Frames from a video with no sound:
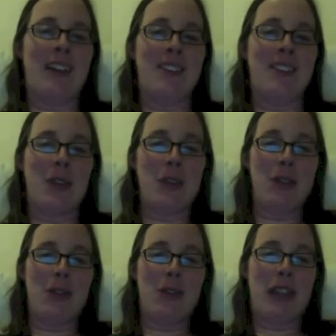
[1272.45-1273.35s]
So you you
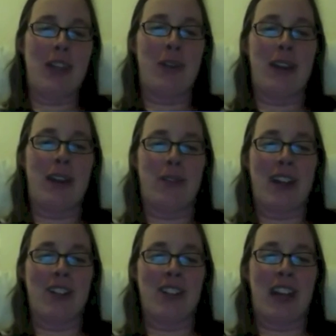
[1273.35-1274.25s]
take your radar
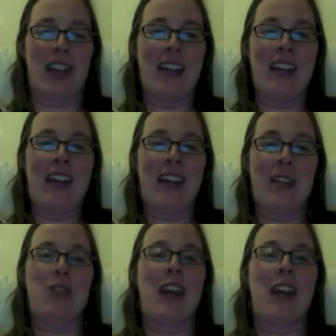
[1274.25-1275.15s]
flashlight and you
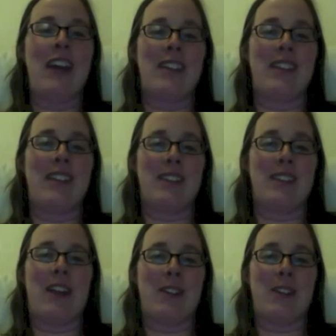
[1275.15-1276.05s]
shine it at these
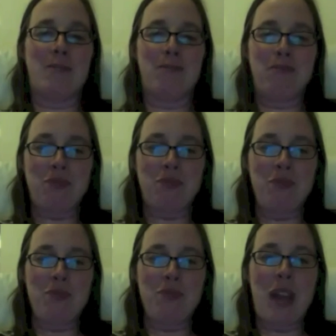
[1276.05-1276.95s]
craters,
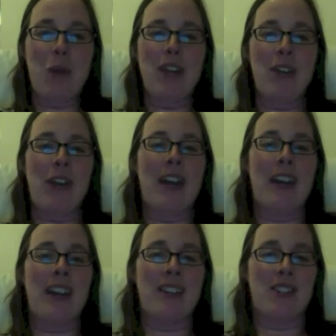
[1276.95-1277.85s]
and what you're
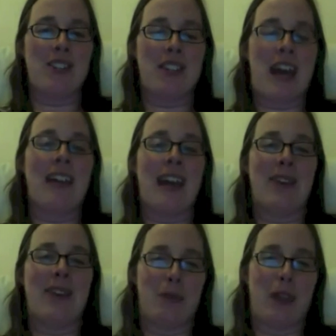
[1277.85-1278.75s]
getting is just that light
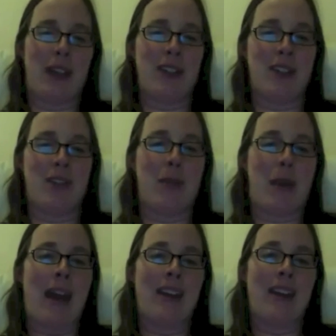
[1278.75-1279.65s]
reflected straight
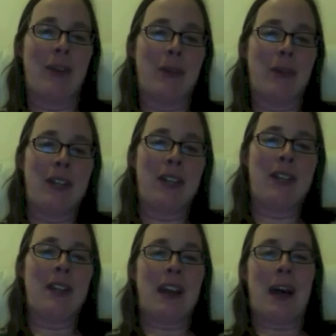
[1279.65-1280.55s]
back at you.
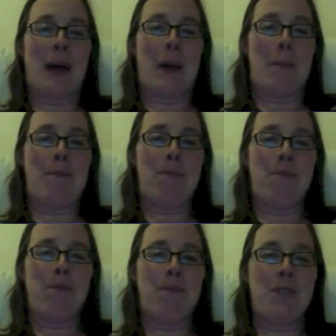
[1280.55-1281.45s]
Um,
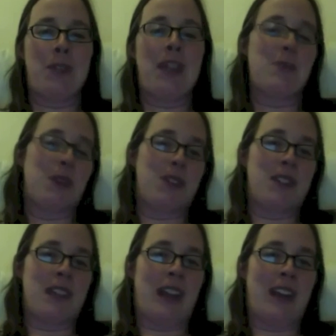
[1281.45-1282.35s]
so that's what you're
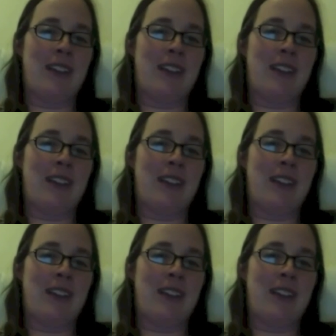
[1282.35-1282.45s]
seeing.